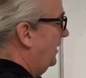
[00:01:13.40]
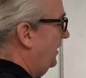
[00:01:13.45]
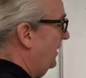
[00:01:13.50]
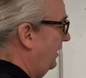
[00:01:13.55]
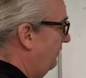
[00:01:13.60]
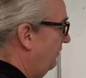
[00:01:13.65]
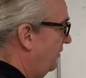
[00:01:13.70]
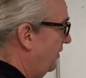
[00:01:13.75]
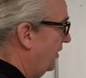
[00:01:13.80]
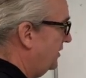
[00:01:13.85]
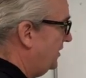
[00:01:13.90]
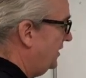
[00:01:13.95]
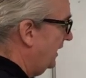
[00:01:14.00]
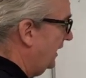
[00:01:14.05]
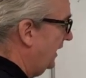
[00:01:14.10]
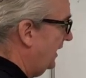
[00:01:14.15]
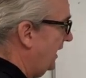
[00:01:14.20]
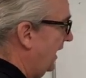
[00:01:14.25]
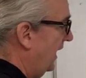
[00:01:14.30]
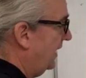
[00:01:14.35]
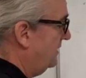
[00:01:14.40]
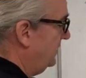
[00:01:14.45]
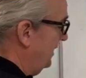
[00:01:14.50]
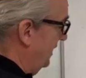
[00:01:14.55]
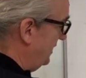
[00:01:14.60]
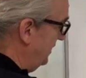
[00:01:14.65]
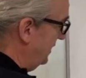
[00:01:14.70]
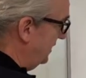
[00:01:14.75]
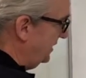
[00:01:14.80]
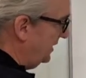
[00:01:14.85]
the inverter connects,
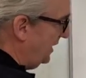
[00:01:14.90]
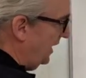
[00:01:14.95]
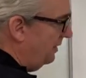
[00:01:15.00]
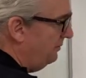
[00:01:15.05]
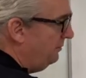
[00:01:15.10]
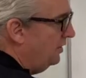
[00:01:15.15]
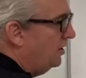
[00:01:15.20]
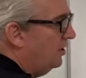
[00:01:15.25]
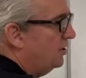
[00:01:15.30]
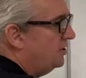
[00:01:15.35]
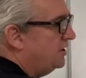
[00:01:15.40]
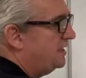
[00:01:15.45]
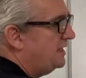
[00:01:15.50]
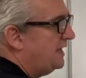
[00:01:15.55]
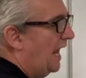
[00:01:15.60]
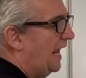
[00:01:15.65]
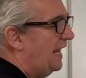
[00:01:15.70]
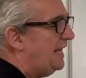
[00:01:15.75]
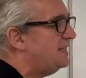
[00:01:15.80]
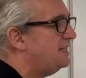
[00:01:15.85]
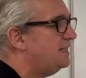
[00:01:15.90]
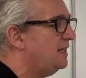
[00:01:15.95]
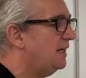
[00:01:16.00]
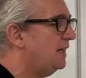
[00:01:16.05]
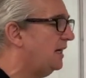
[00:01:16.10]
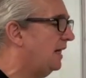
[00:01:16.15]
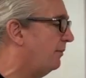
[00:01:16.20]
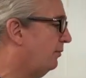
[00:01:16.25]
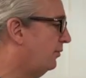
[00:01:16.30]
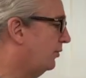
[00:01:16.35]
it's the same, it's AC
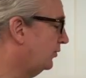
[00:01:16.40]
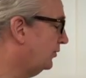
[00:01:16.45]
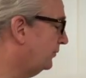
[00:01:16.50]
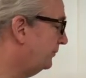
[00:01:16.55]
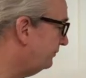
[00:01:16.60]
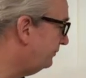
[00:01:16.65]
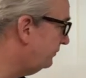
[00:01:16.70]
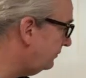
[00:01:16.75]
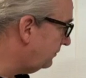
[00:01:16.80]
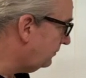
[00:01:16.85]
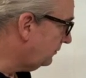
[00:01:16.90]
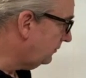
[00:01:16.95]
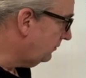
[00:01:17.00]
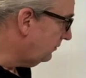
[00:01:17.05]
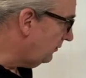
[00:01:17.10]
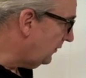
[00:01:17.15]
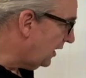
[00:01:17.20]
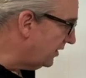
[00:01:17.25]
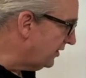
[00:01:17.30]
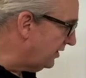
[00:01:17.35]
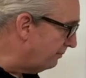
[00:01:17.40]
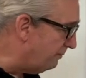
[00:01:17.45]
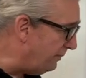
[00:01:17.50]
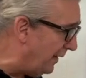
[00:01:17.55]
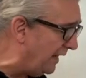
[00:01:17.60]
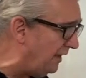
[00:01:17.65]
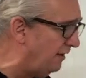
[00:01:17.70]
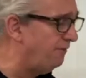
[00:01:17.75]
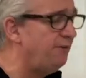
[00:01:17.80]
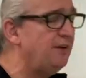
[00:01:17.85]
coupled. The
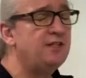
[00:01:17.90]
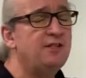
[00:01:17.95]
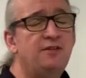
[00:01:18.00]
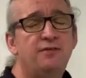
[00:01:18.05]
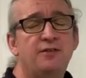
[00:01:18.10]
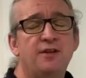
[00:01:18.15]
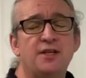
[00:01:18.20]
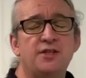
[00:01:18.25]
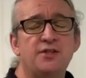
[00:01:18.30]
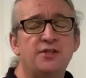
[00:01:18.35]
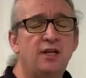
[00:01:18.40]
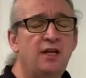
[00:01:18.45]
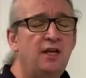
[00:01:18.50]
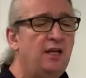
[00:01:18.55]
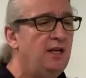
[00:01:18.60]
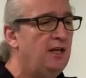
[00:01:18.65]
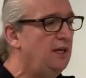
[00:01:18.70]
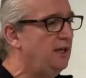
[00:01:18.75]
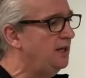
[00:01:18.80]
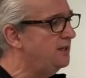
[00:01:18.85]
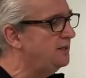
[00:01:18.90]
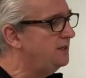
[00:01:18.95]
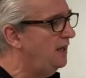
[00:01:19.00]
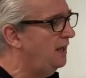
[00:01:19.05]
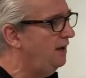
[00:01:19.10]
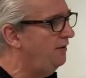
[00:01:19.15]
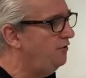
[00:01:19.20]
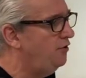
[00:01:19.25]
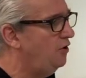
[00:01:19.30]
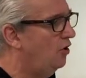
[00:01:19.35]
benefit of this is
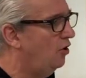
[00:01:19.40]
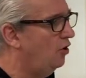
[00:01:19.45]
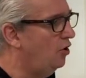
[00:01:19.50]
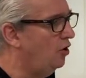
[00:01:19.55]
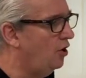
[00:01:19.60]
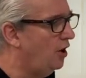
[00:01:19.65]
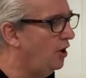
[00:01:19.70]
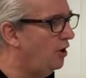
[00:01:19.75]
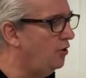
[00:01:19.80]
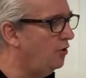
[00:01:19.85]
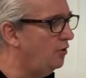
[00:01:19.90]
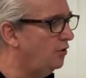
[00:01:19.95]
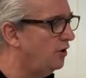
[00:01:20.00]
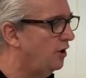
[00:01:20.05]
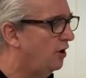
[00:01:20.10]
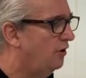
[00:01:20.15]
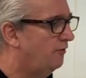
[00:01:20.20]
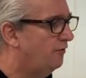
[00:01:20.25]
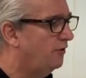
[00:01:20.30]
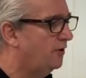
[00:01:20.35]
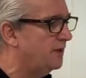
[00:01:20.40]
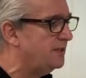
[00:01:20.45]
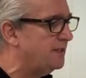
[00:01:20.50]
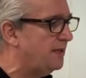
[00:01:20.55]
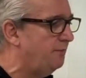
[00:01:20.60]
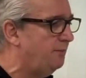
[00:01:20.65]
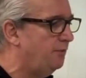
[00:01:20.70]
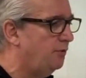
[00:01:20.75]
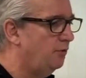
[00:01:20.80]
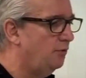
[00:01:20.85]
if your load, for
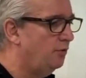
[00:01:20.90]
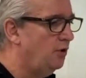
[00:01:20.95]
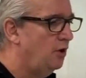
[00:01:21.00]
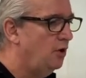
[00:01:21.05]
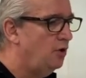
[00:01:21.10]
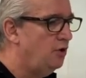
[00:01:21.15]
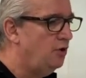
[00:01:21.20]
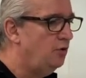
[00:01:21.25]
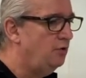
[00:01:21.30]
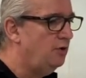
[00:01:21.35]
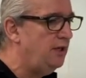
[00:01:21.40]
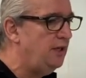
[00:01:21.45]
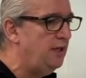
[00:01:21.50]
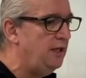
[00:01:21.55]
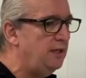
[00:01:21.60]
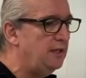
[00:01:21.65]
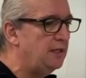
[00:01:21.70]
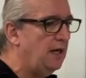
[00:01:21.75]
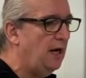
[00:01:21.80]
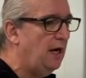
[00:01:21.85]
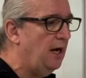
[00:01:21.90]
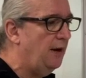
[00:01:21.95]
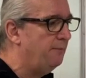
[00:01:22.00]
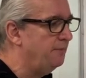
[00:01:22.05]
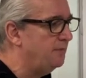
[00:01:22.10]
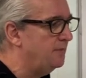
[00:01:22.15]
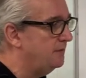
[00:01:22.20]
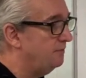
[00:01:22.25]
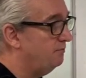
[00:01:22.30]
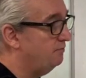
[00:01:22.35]
example, you need
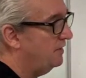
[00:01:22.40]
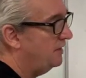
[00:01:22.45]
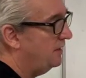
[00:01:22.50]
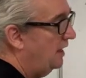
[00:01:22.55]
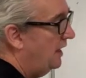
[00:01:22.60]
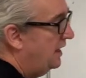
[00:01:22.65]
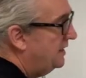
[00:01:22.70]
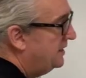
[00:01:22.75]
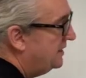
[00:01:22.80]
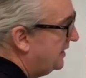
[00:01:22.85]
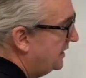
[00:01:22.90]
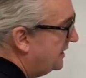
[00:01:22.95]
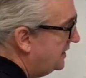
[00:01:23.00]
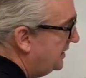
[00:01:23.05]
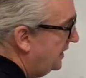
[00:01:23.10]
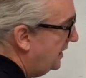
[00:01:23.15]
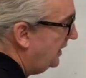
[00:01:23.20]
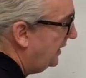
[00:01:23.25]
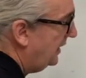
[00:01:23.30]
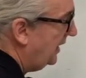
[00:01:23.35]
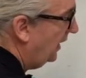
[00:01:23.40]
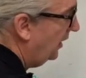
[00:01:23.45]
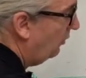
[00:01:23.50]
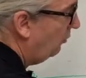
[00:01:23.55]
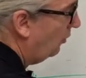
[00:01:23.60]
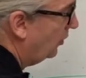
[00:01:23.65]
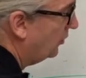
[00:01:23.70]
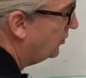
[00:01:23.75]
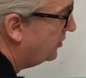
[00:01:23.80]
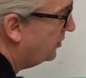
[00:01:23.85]
16
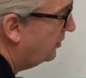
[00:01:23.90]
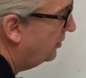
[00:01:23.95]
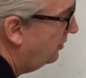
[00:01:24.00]
kilowatt